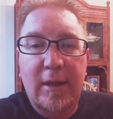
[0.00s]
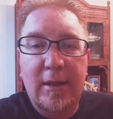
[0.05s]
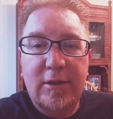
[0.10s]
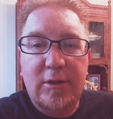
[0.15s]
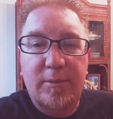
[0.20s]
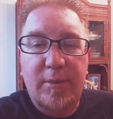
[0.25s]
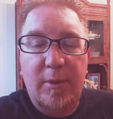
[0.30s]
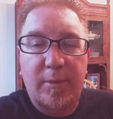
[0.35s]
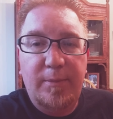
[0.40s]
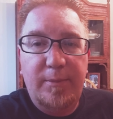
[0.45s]

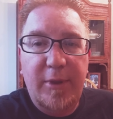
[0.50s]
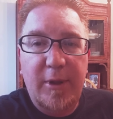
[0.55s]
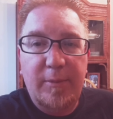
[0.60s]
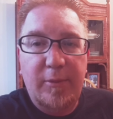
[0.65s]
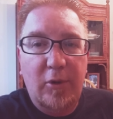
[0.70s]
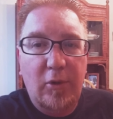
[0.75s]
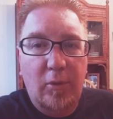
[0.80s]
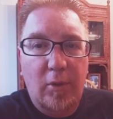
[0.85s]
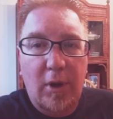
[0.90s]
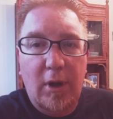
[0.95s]
to be
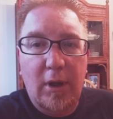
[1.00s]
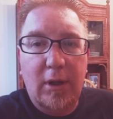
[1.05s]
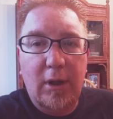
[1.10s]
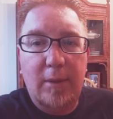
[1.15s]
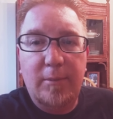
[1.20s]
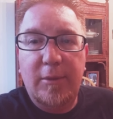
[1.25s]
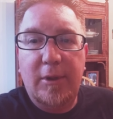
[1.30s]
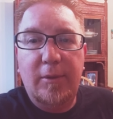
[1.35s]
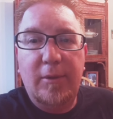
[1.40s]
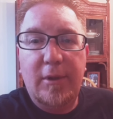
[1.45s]
people who walk
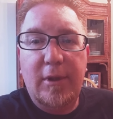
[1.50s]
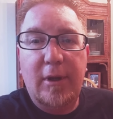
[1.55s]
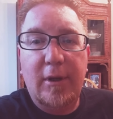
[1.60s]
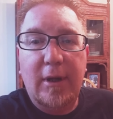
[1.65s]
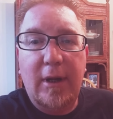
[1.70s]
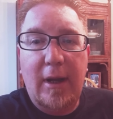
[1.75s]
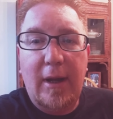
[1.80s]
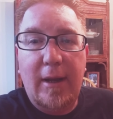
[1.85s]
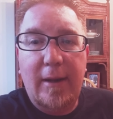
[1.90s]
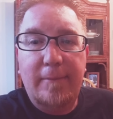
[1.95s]
humbly with our
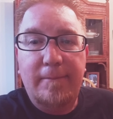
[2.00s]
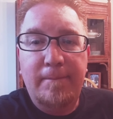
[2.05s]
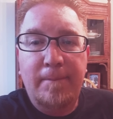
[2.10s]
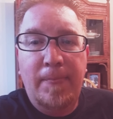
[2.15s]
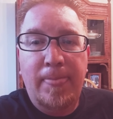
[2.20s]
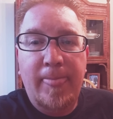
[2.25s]
God.